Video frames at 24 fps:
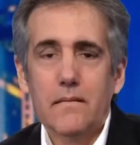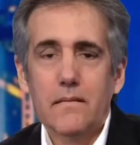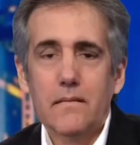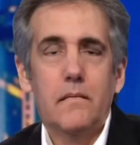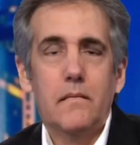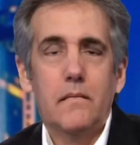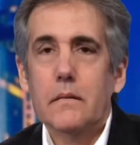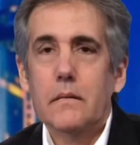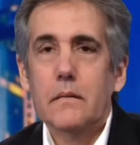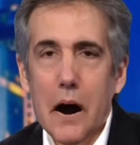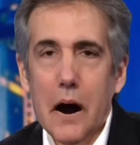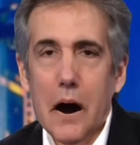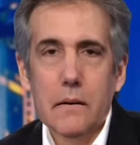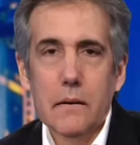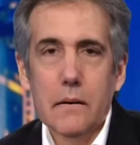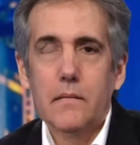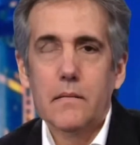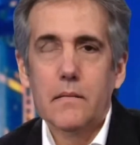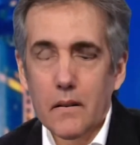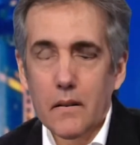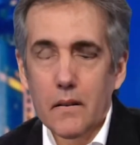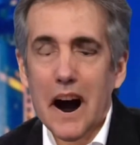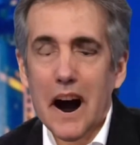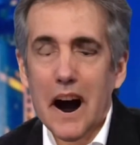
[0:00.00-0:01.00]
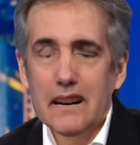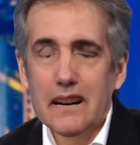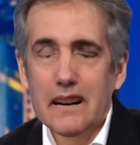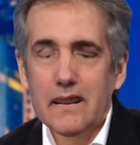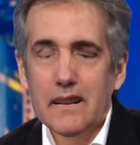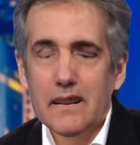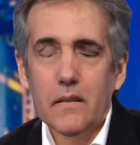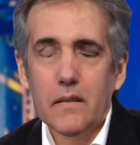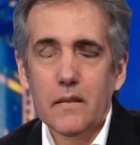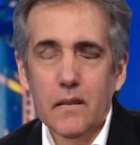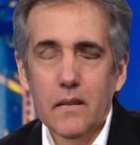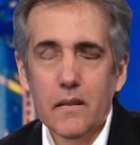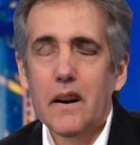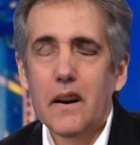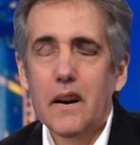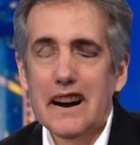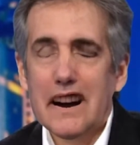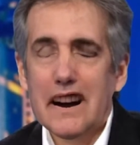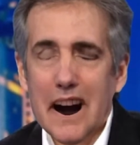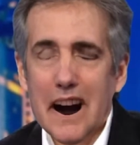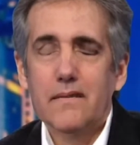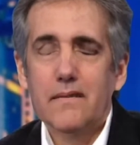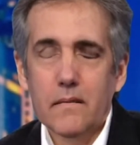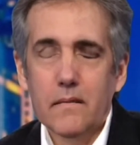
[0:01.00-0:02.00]
you have no idea what my life
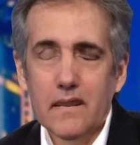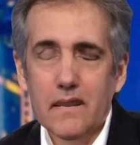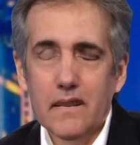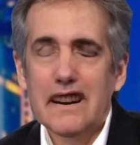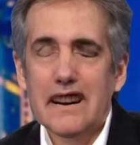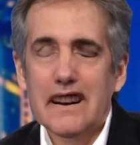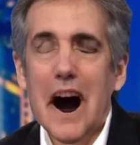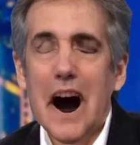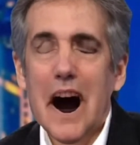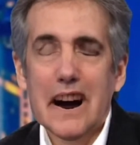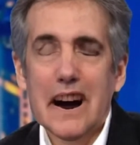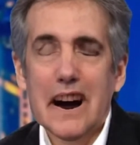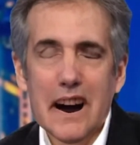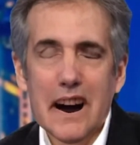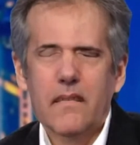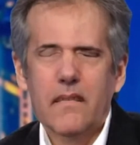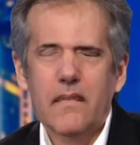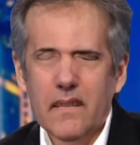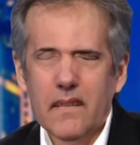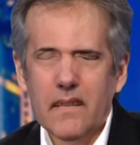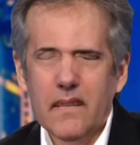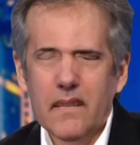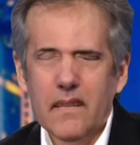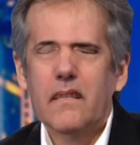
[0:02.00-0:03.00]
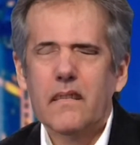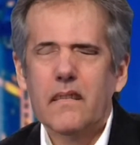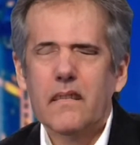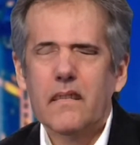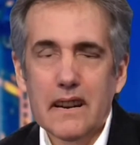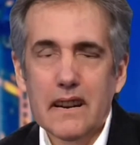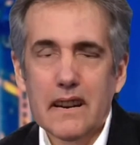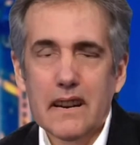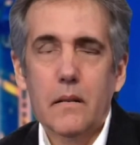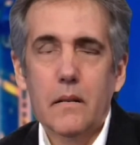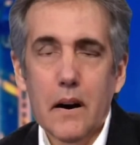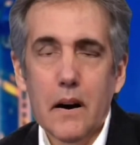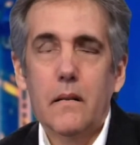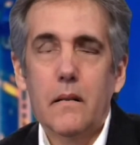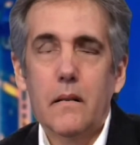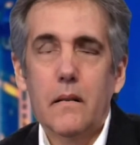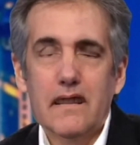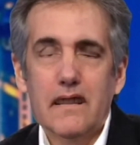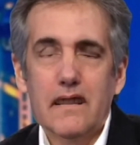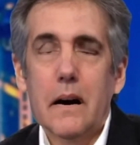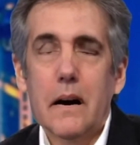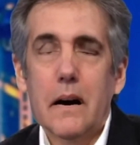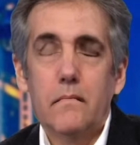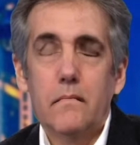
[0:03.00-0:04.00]
is like after hearing Trump say
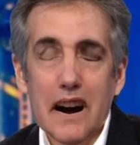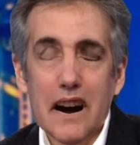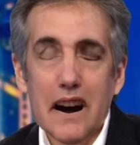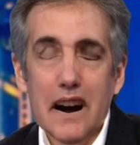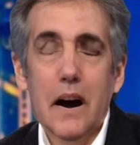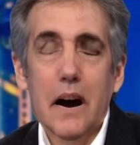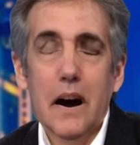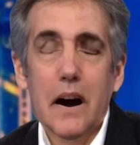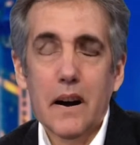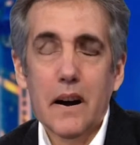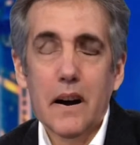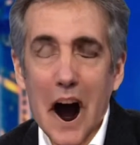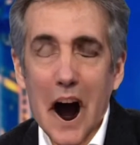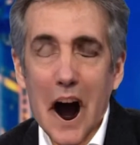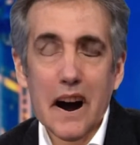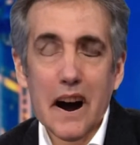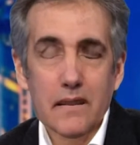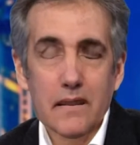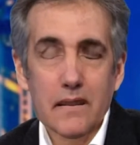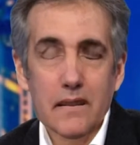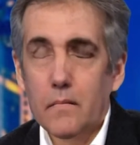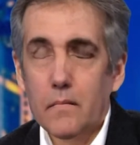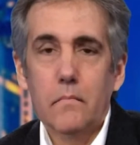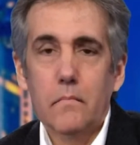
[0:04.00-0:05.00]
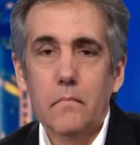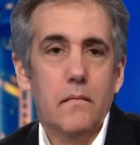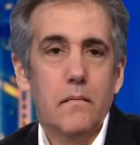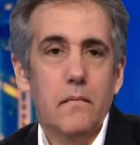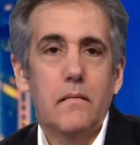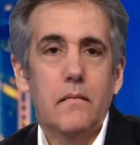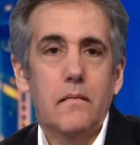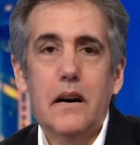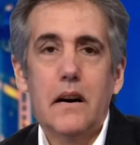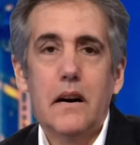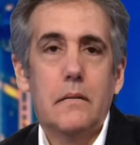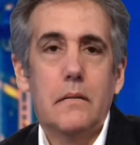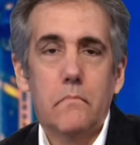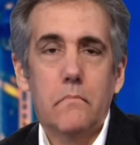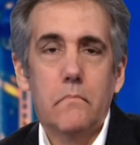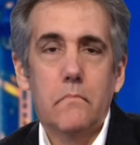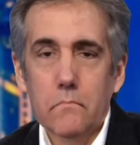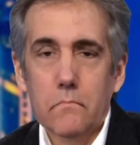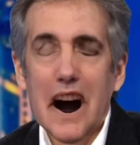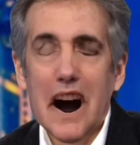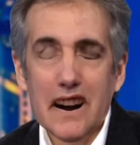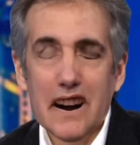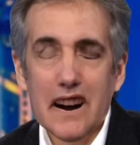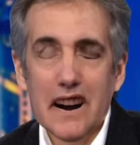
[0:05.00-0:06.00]
bloodbath. My
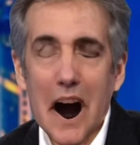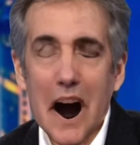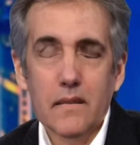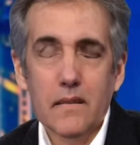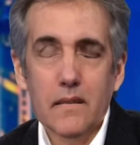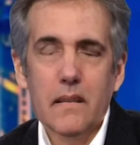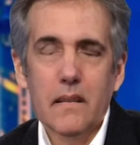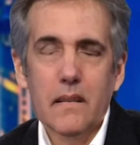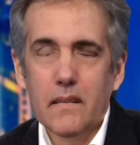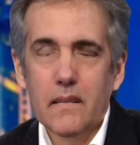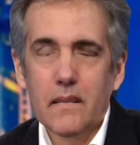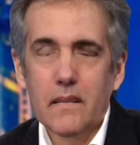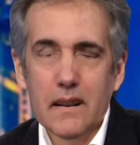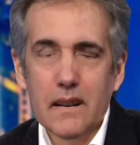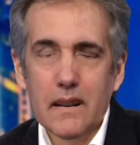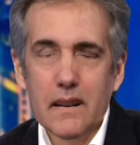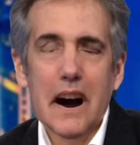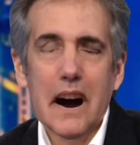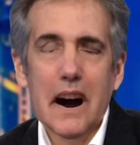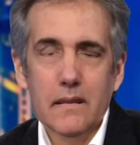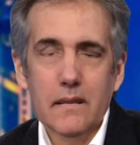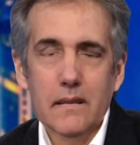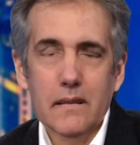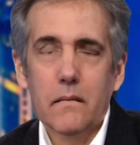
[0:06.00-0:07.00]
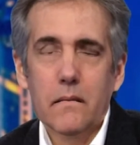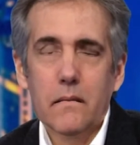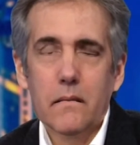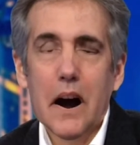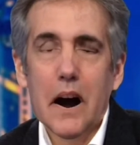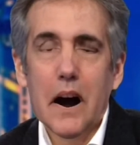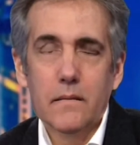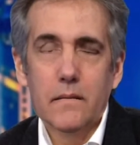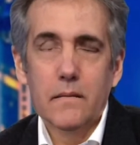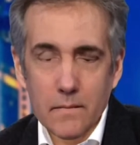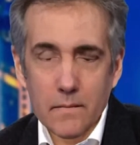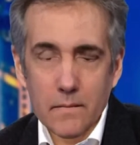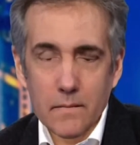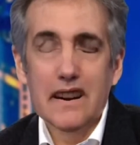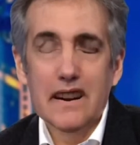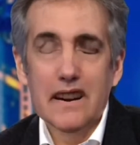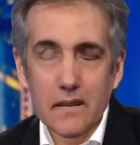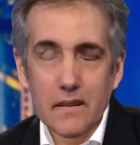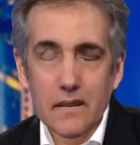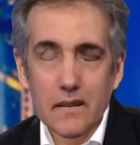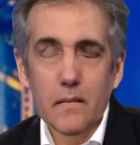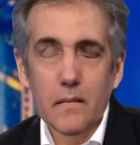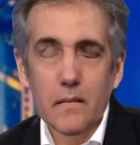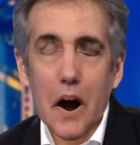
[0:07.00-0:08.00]
counselor says I'm
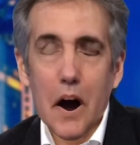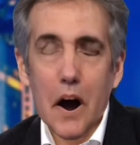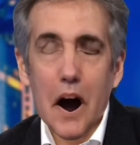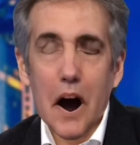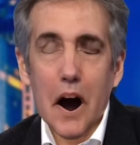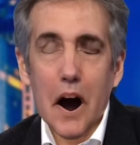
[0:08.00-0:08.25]
unfixable.